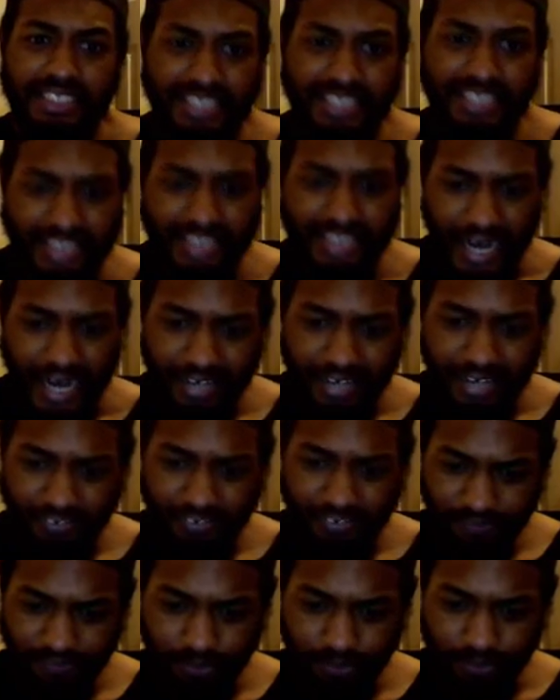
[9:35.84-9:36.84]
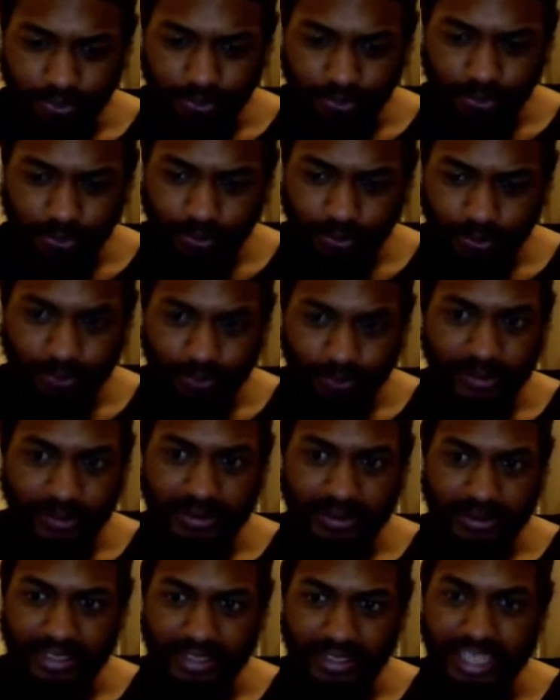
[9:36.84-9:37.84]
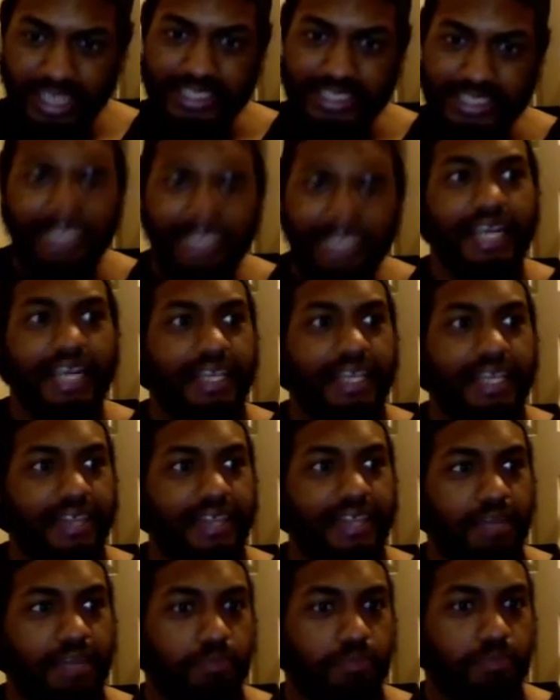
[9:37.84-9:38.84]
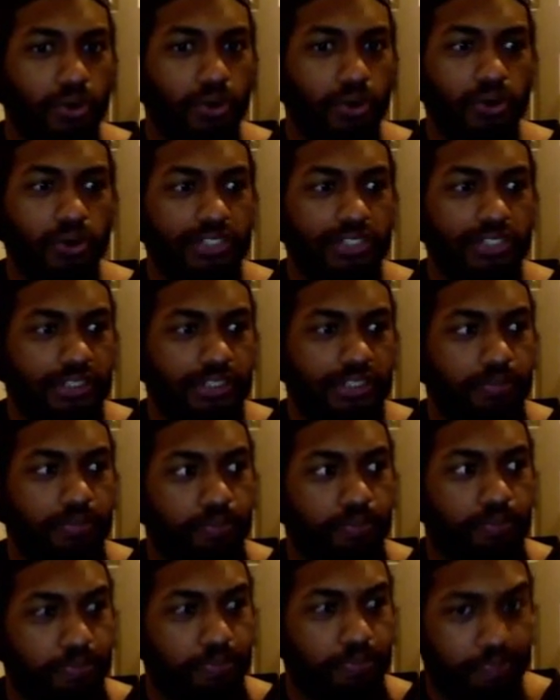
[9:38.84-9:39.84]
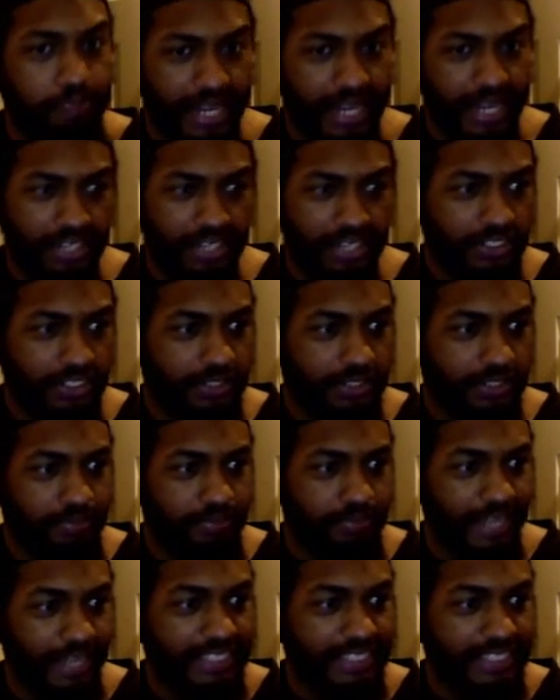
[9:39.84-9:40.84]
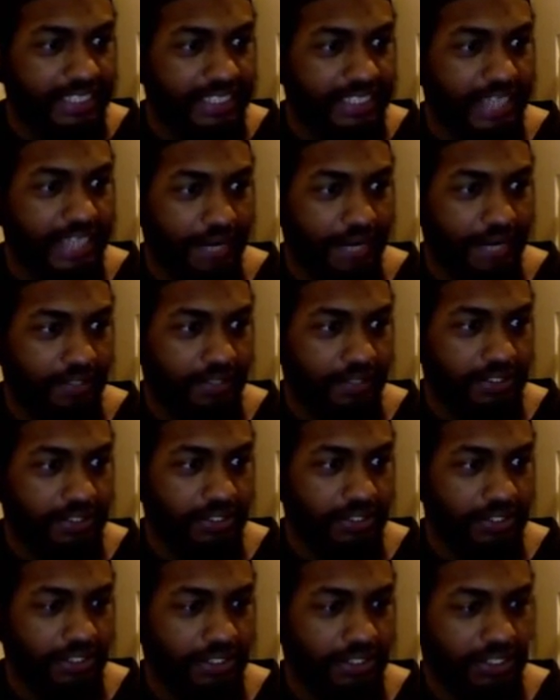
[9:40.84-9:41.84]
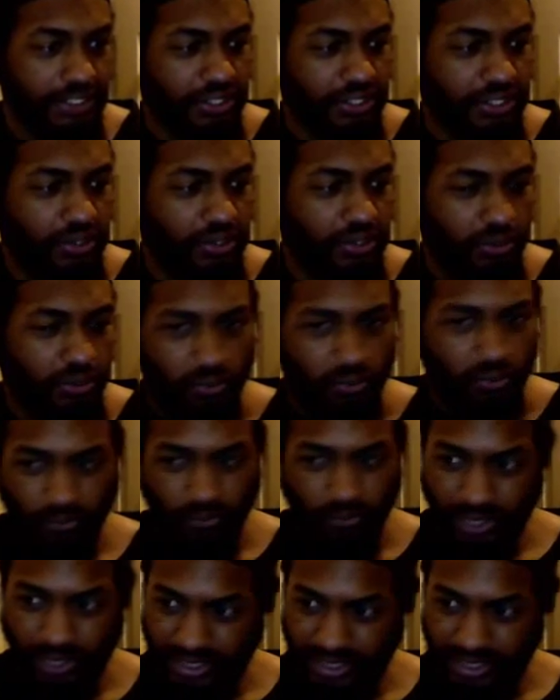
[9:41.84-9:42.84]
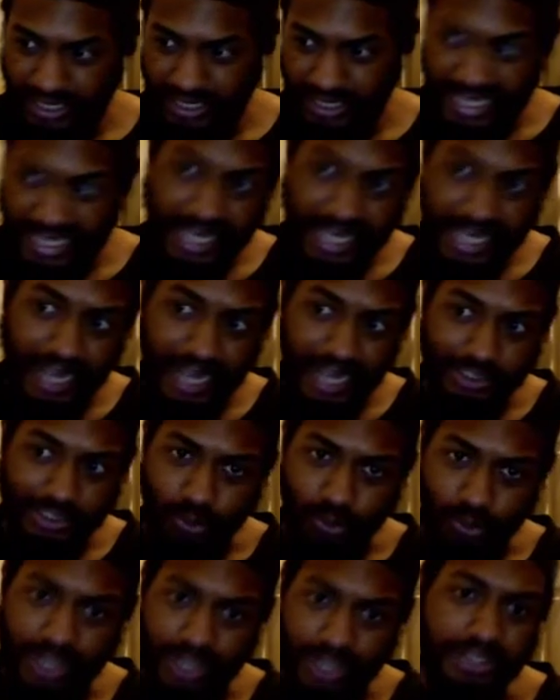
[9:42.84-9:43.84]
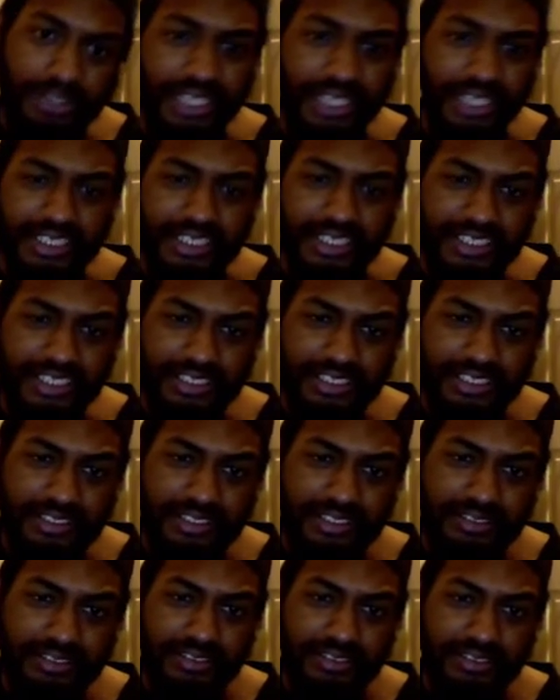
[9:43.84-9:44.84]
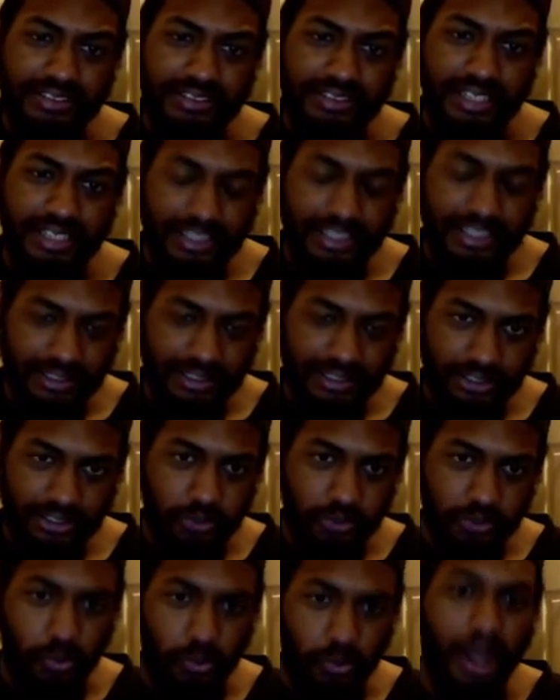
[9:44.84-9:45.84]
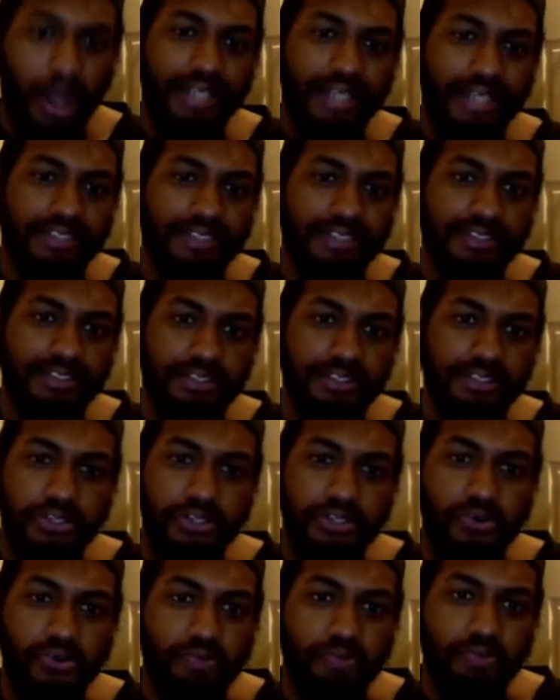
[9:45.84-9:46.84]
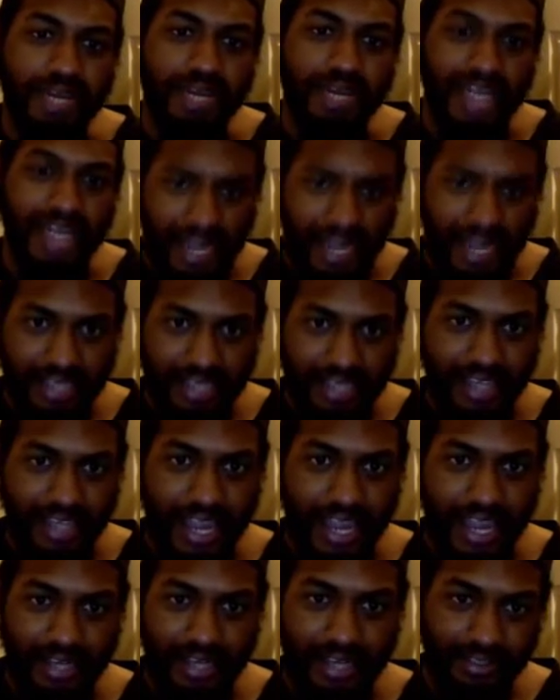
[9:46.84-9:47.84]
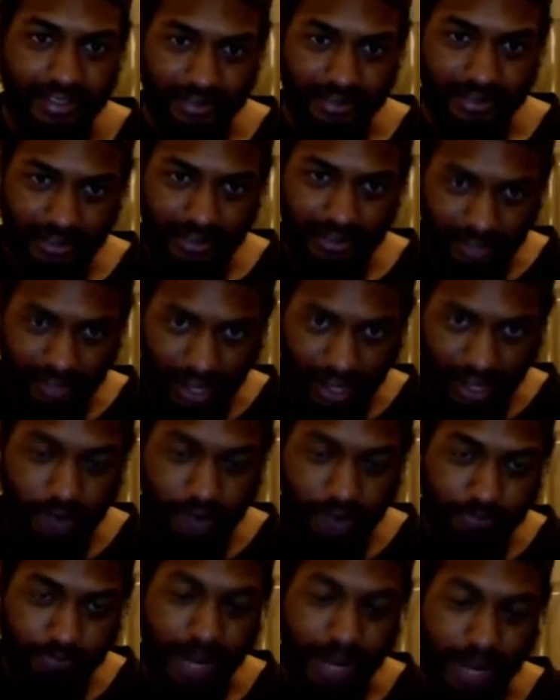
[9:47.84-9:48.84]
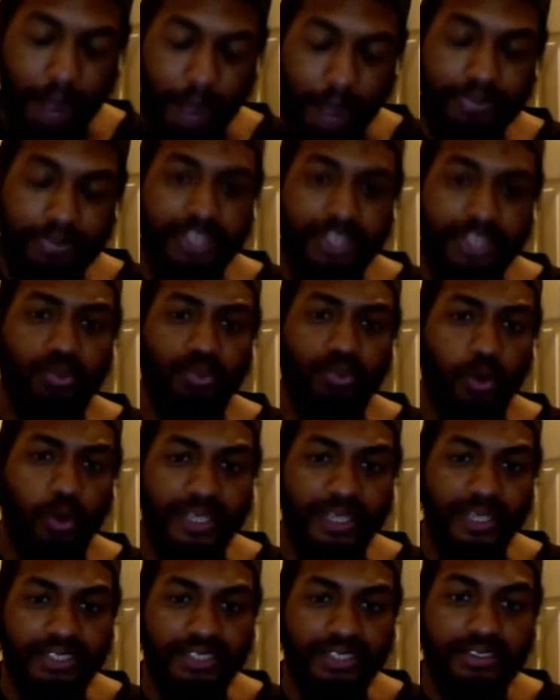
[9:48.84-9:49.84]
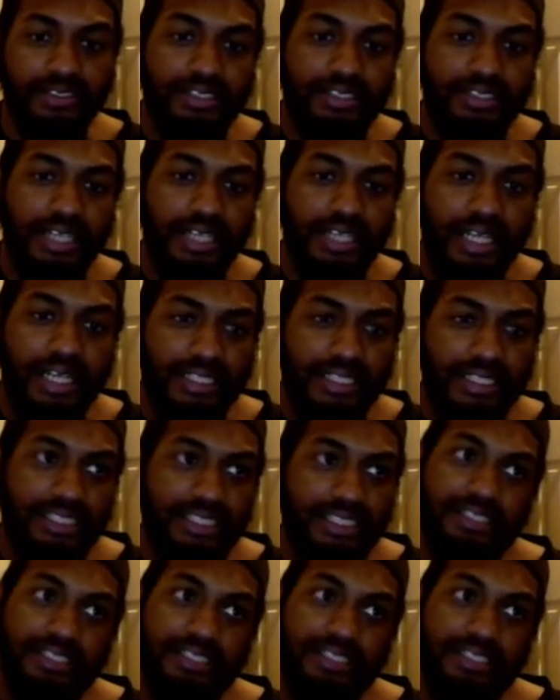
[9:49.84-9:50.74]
kind of, it's like they merged Peter's basic character with Egon's weirdness into one new being, and out popped this woman. Like